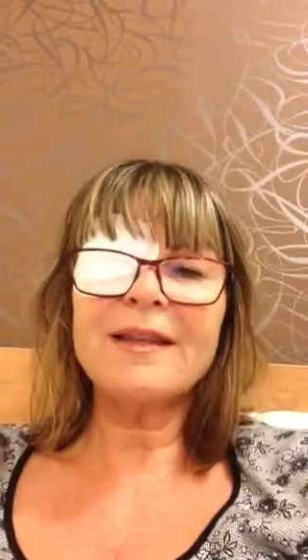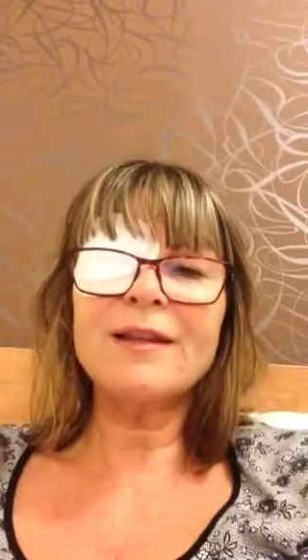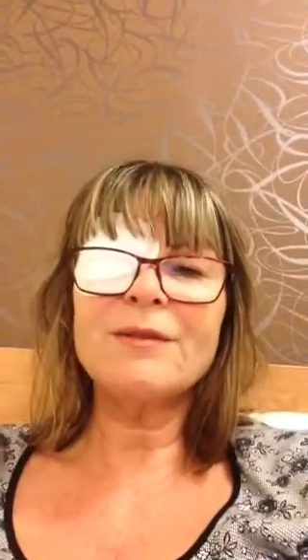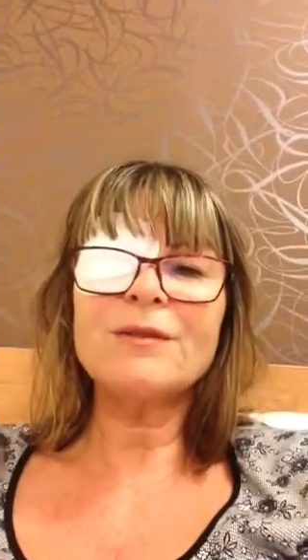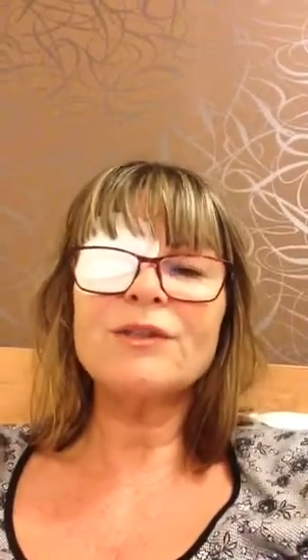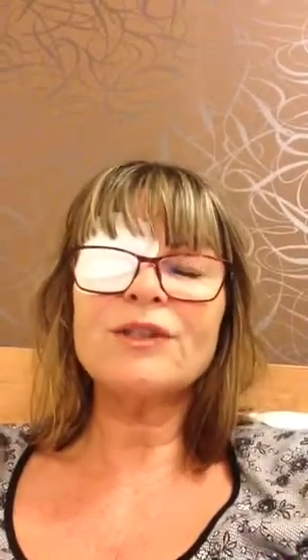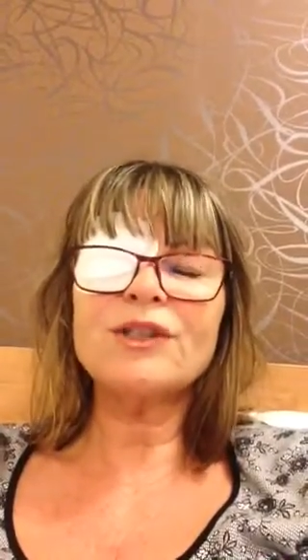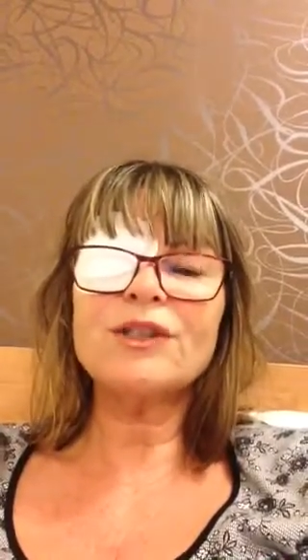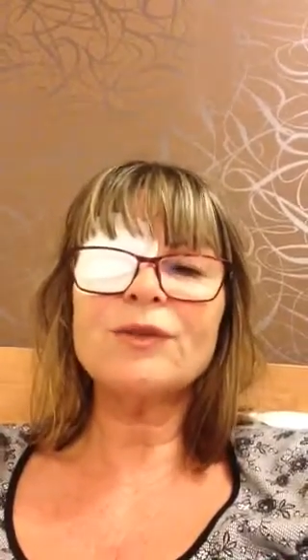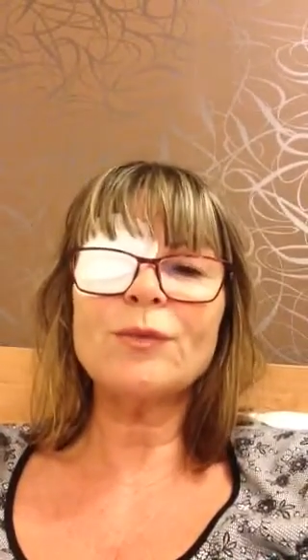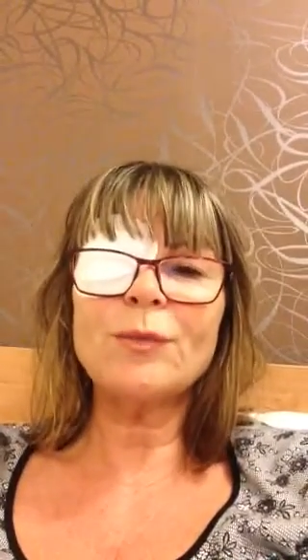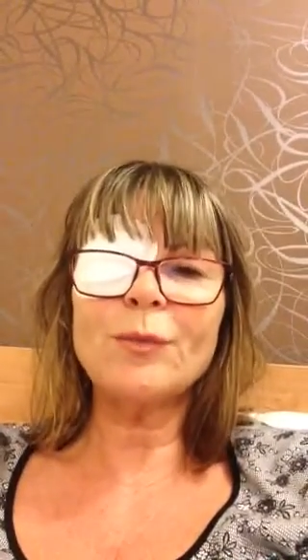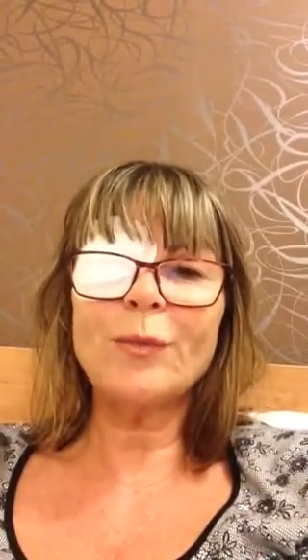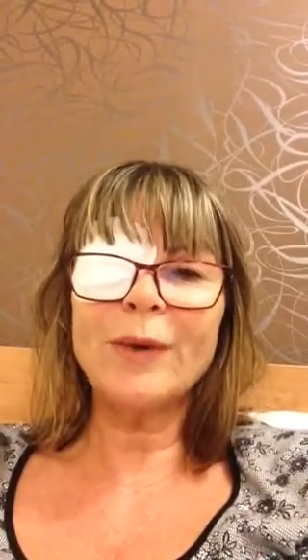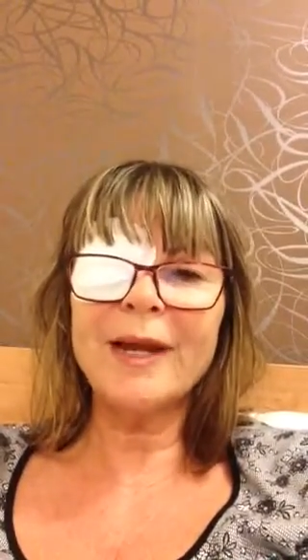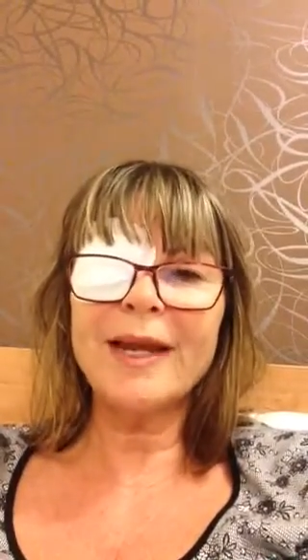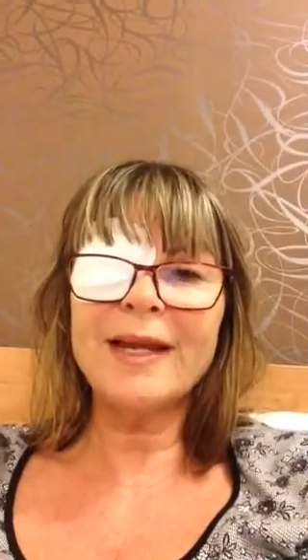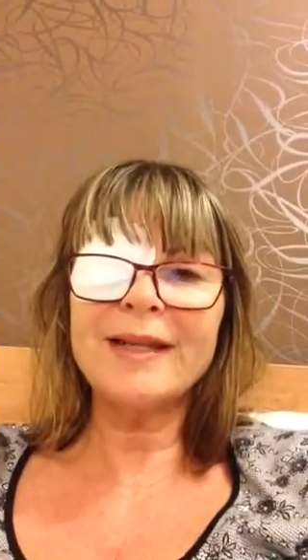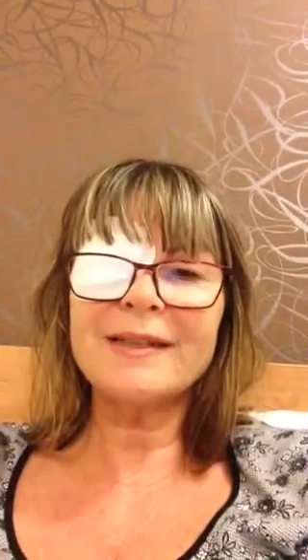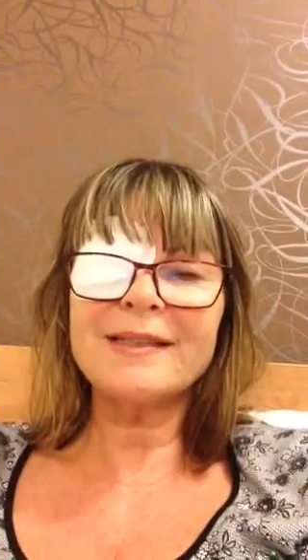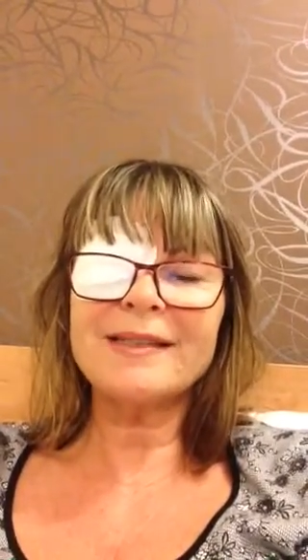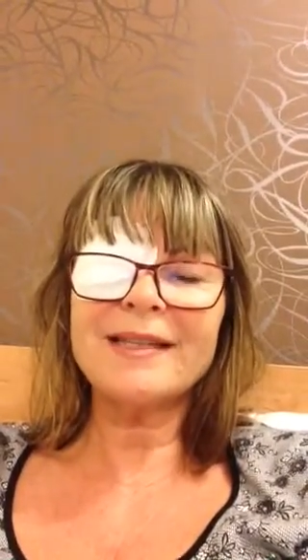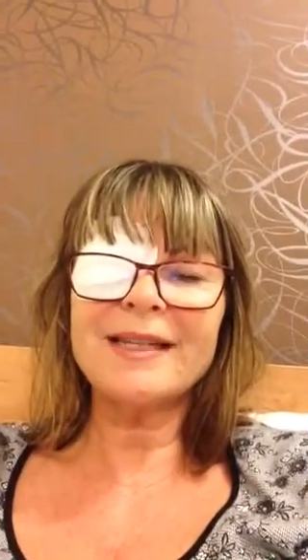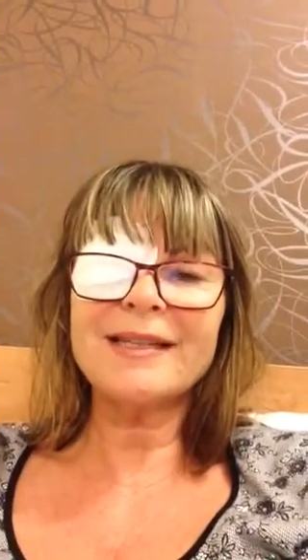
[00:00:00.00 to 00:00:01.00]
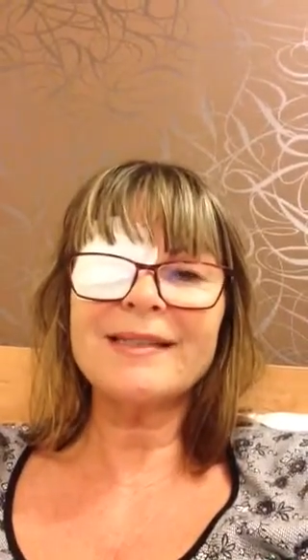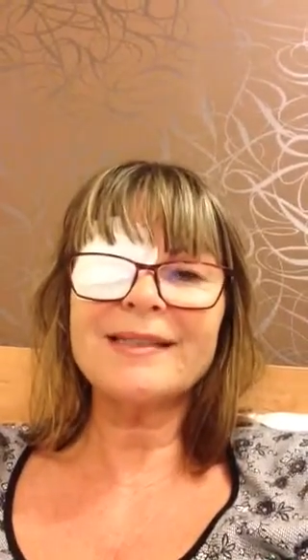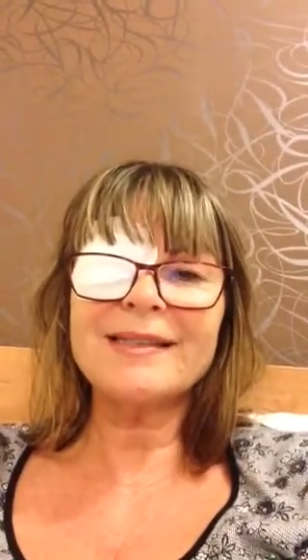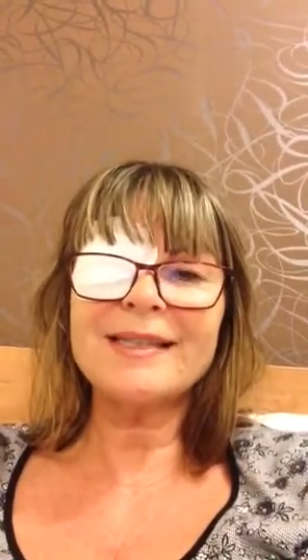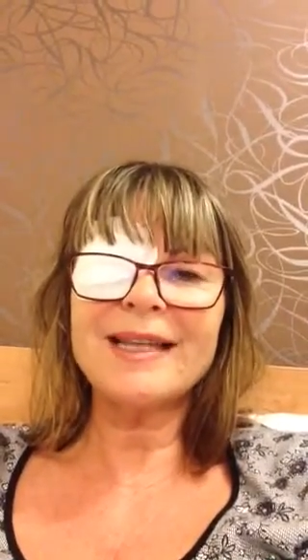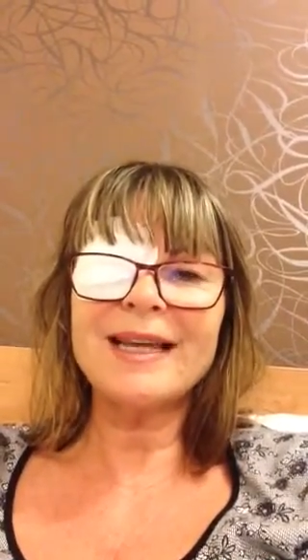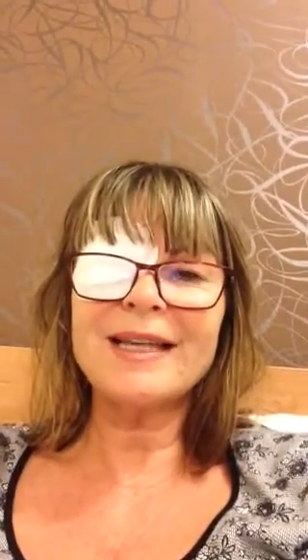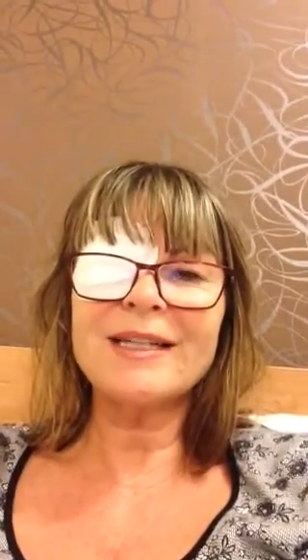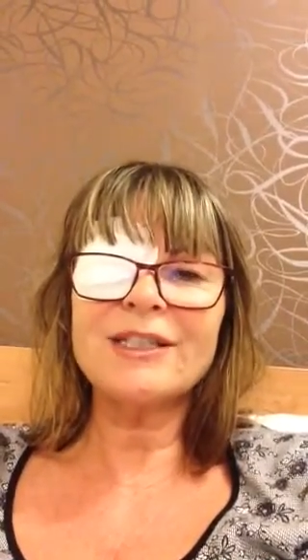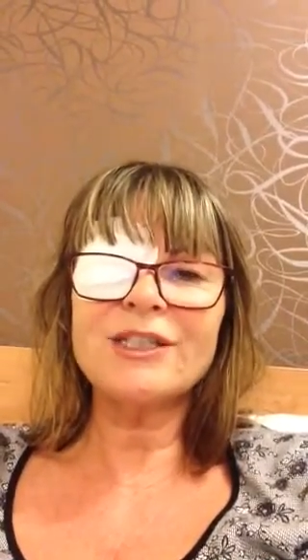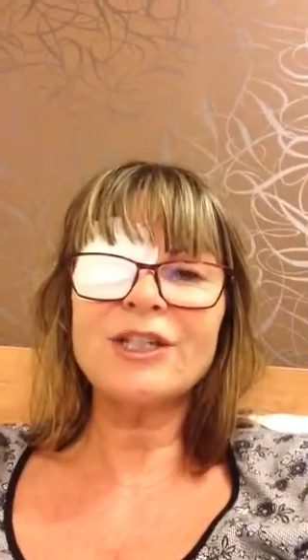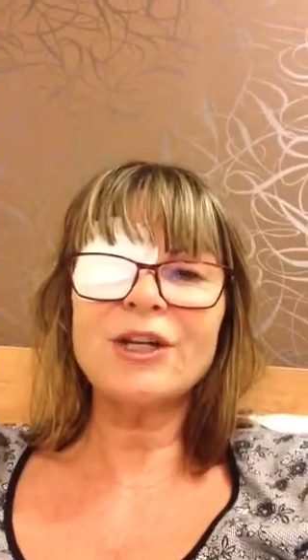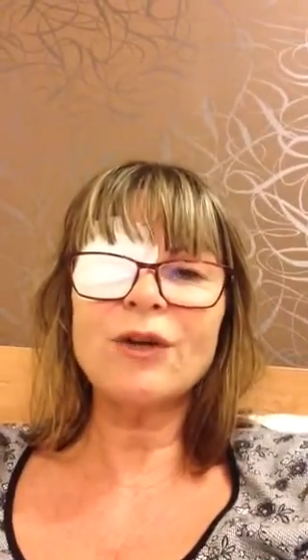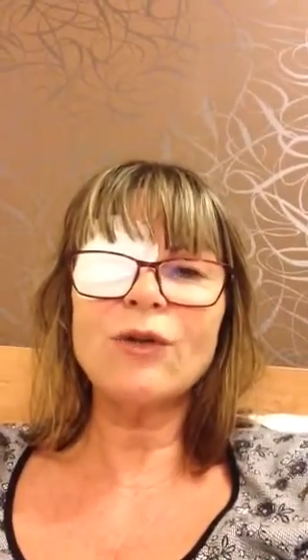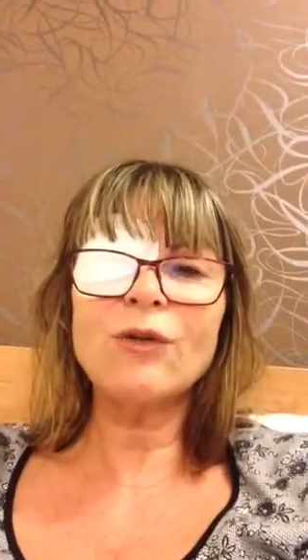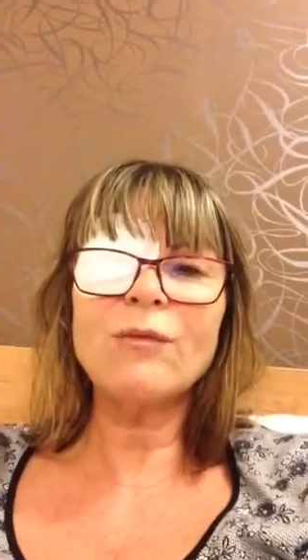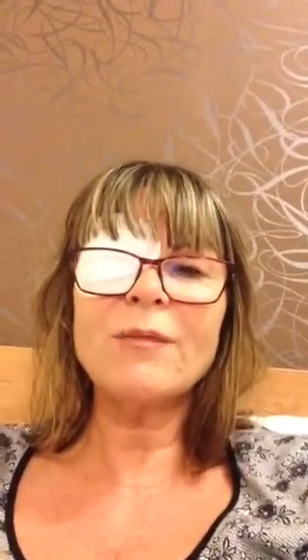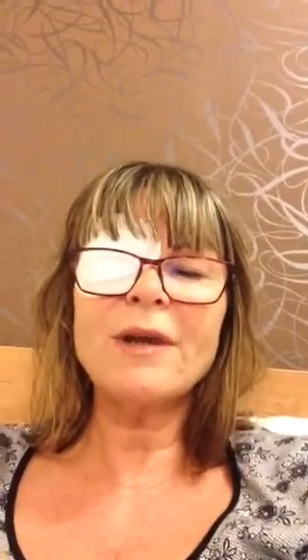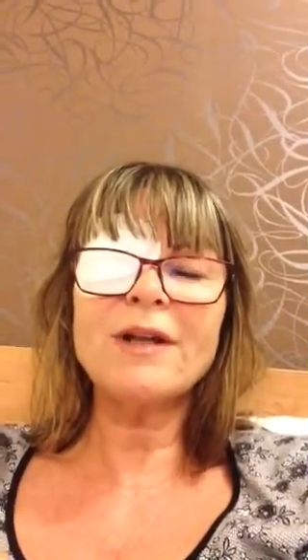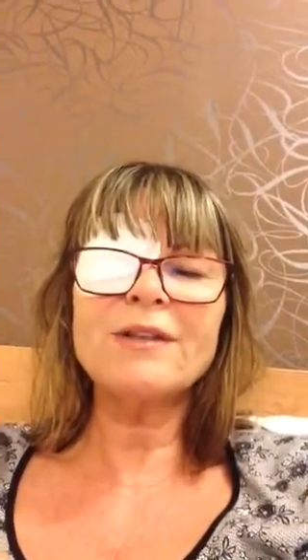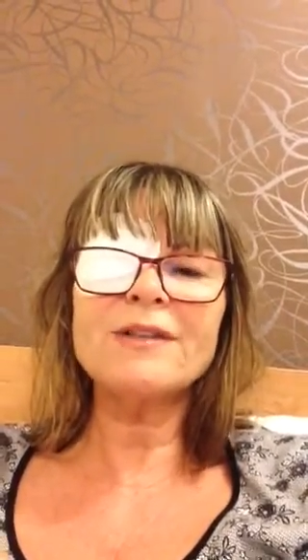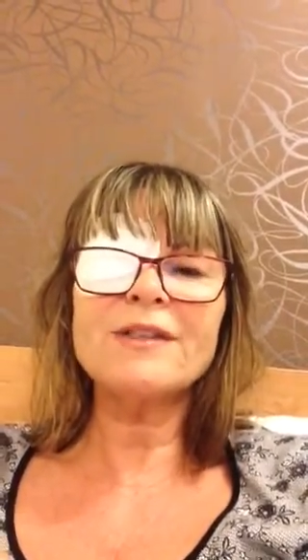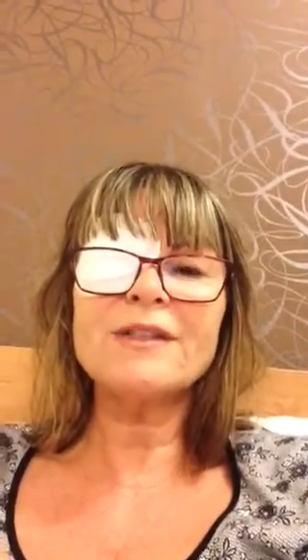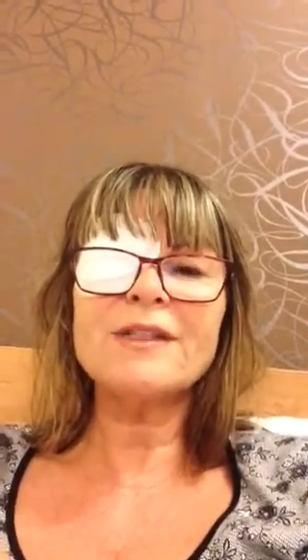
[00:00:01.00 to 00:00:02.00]
It was just a weird sensation,
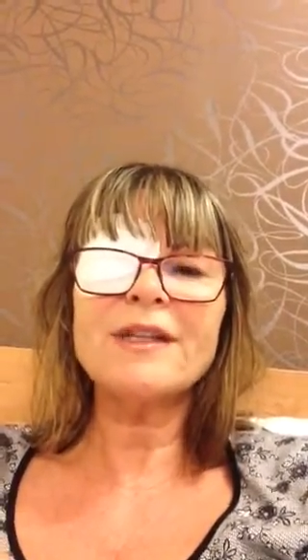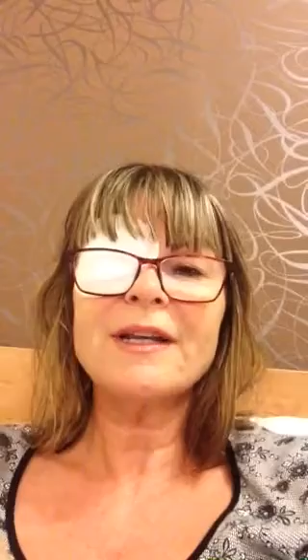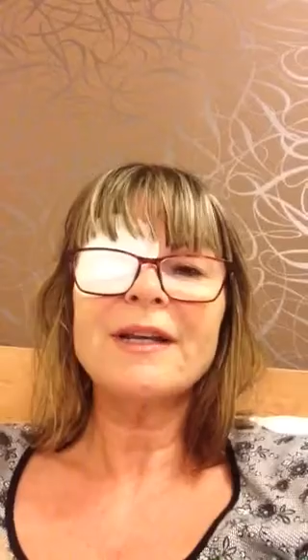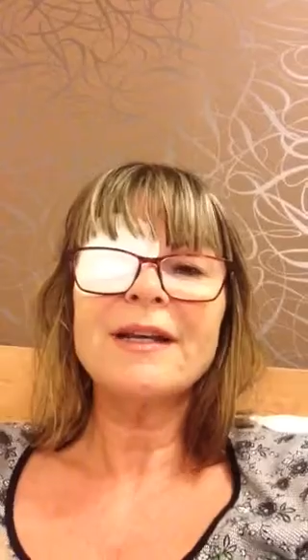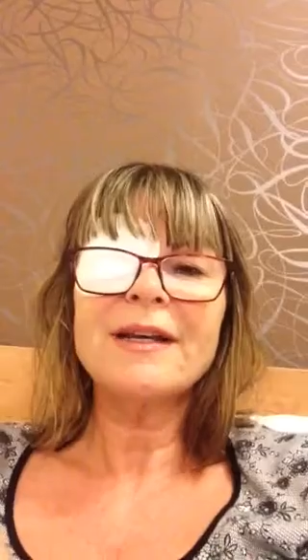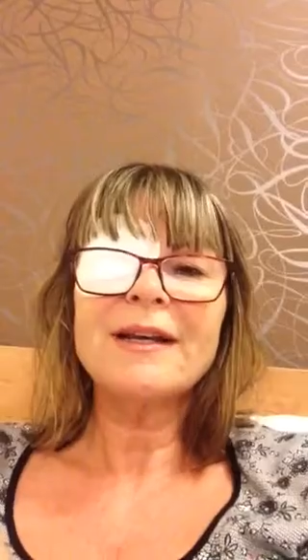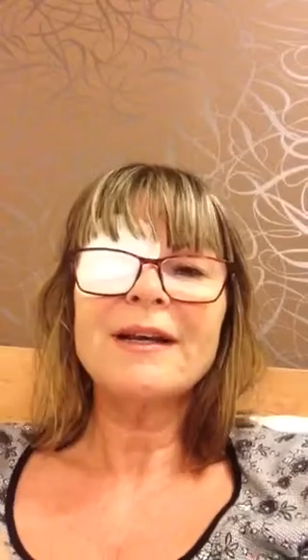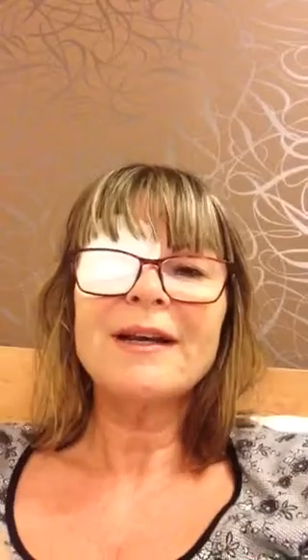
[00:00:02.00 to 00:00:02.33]
almost